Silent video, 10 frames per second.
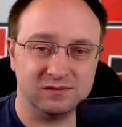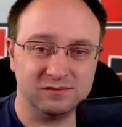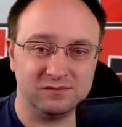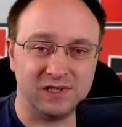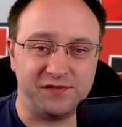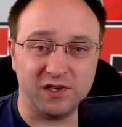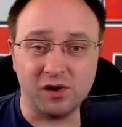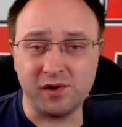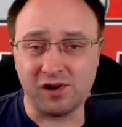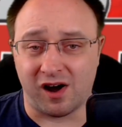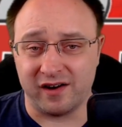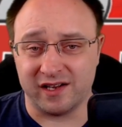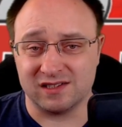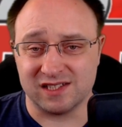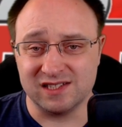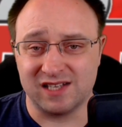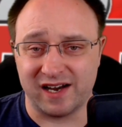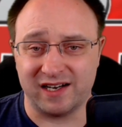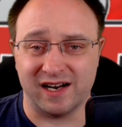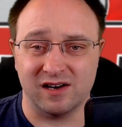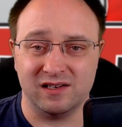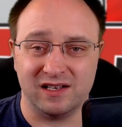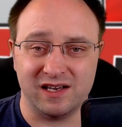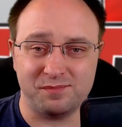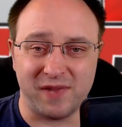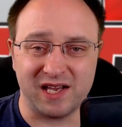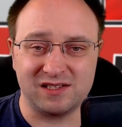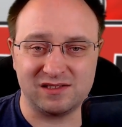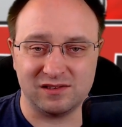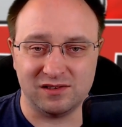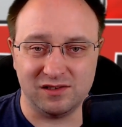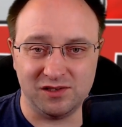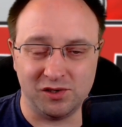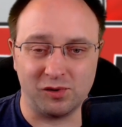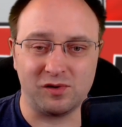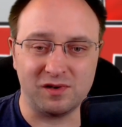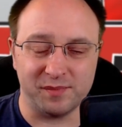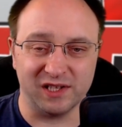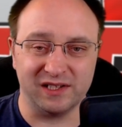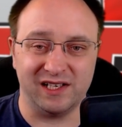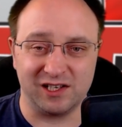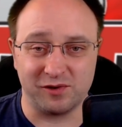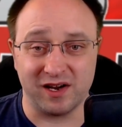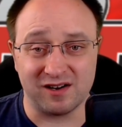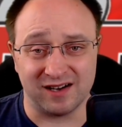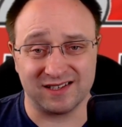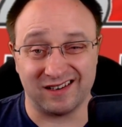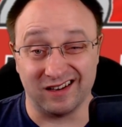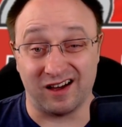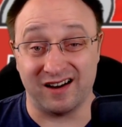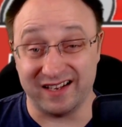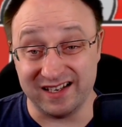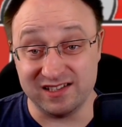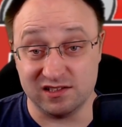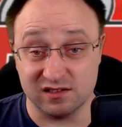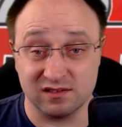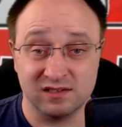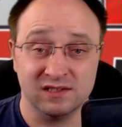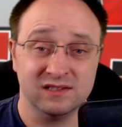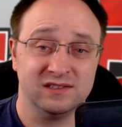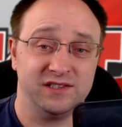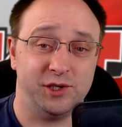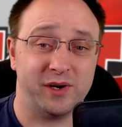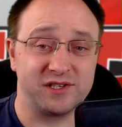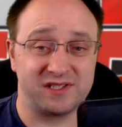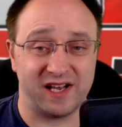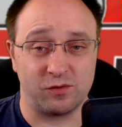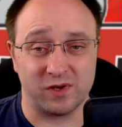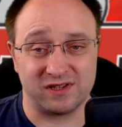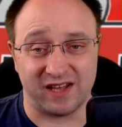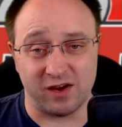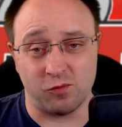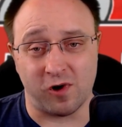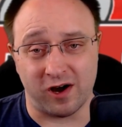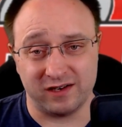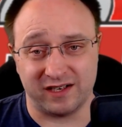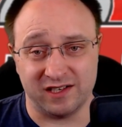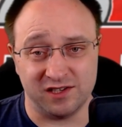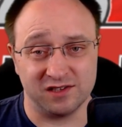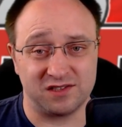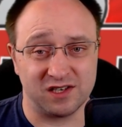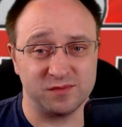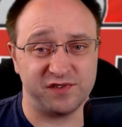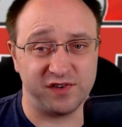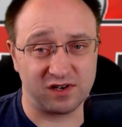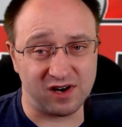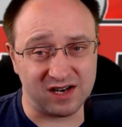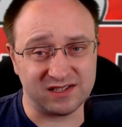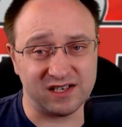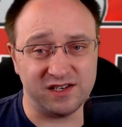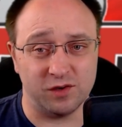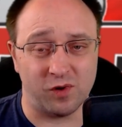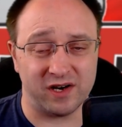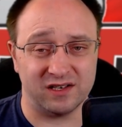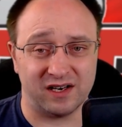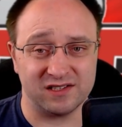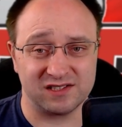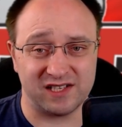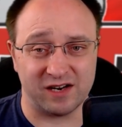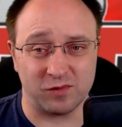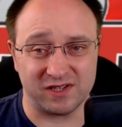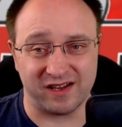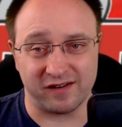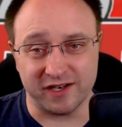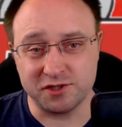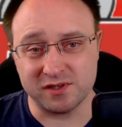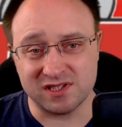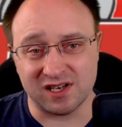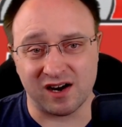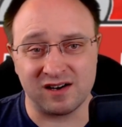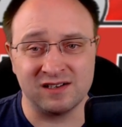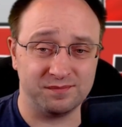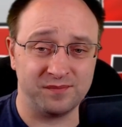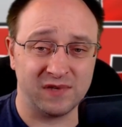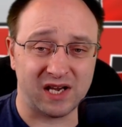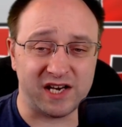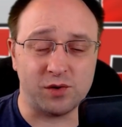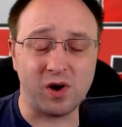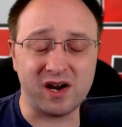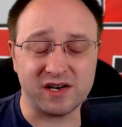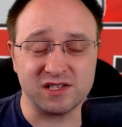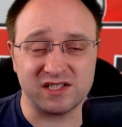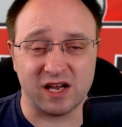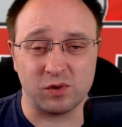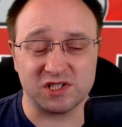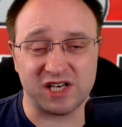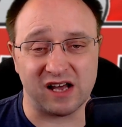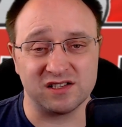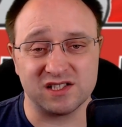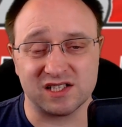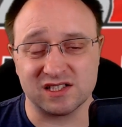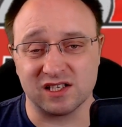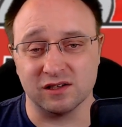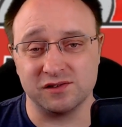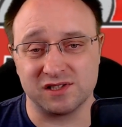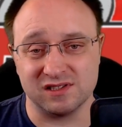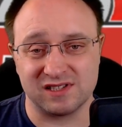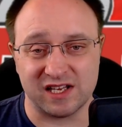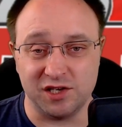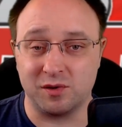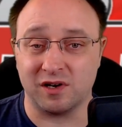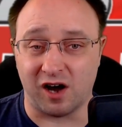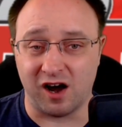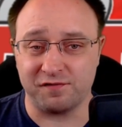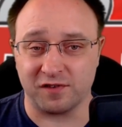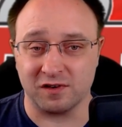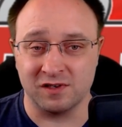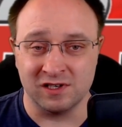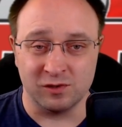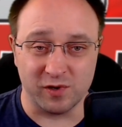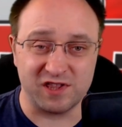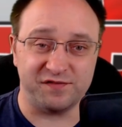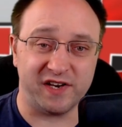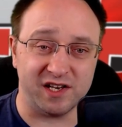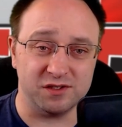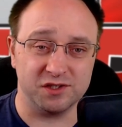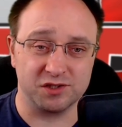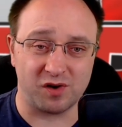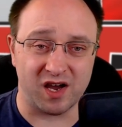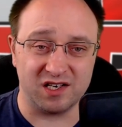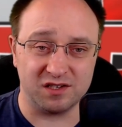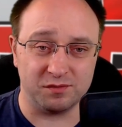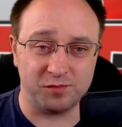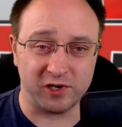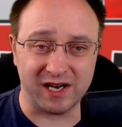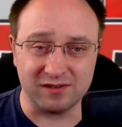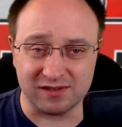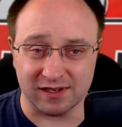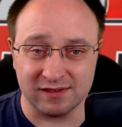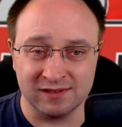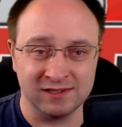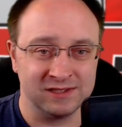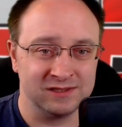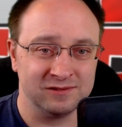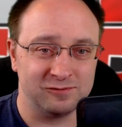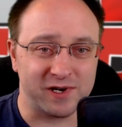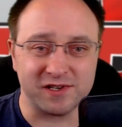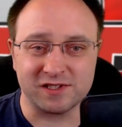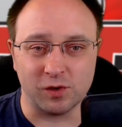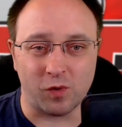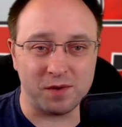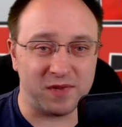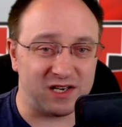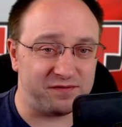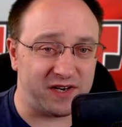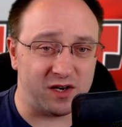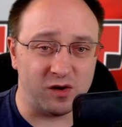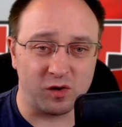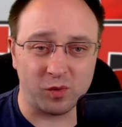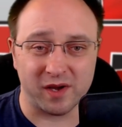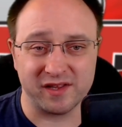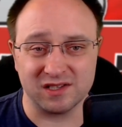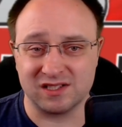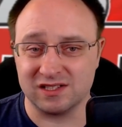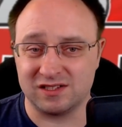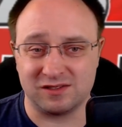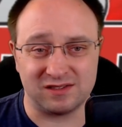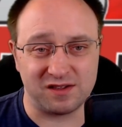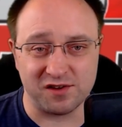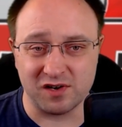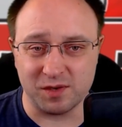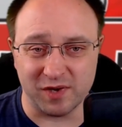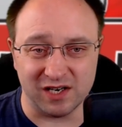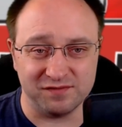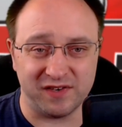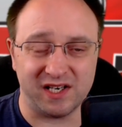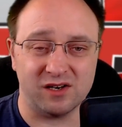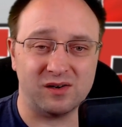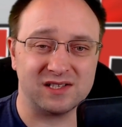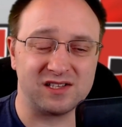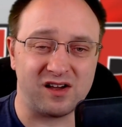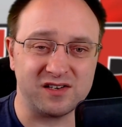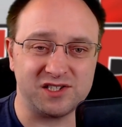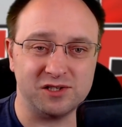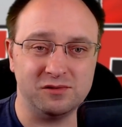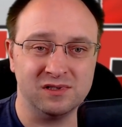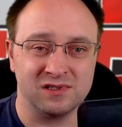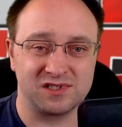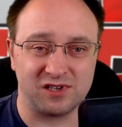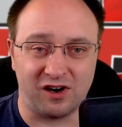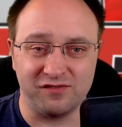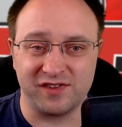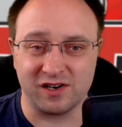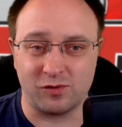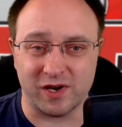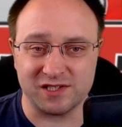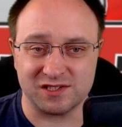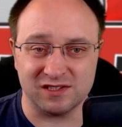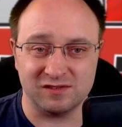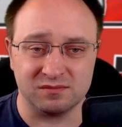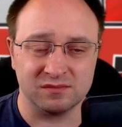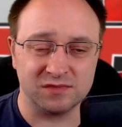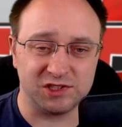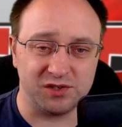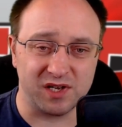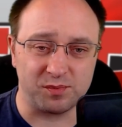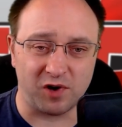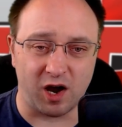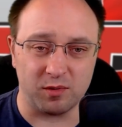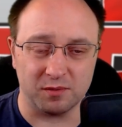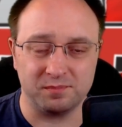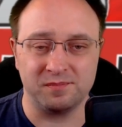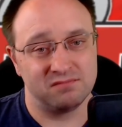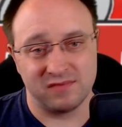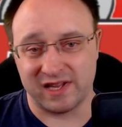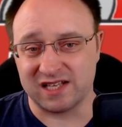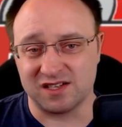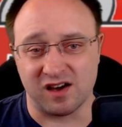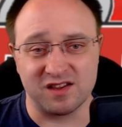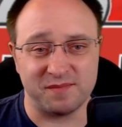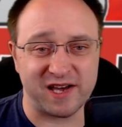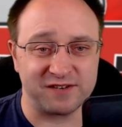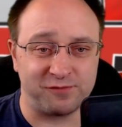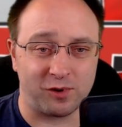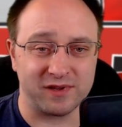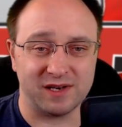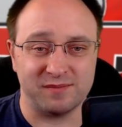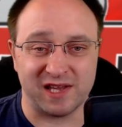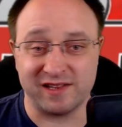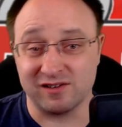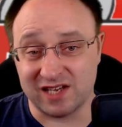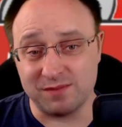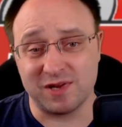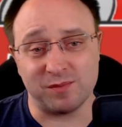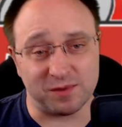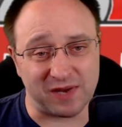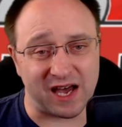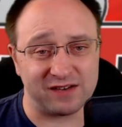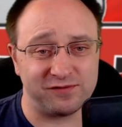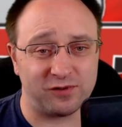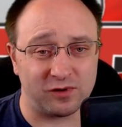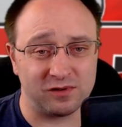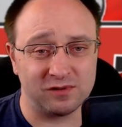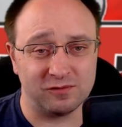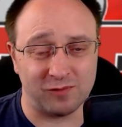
If you know your audience inside and out, it makes your ability to create content a lot easier. You understand what they want in your terms of your content. You want to understand what their interests are. And you want to understand what challenges and solutions that you can offer with the videos you're trying to put out there. Whether it's a one minute video or whether it's a thirty minute video, as long as you solve their question to their problem, that's all the better for them, and they'll keep coming back for what